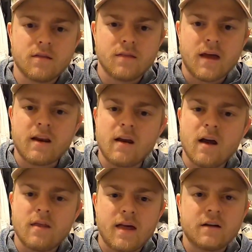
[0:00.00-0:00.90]

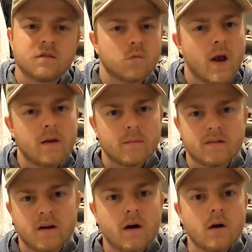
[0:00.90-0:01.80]
that suede
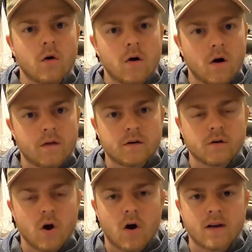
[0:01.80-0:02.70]
material on the
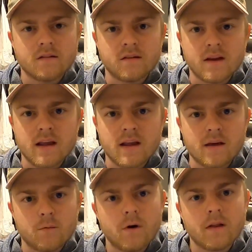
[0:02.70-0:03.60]
Ducati seat,
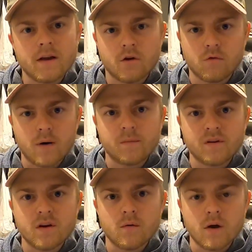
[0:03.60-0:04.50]
it really grips
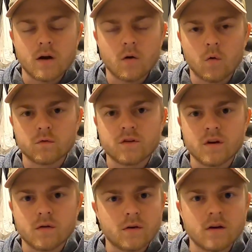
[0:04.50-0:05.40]
you and holds you.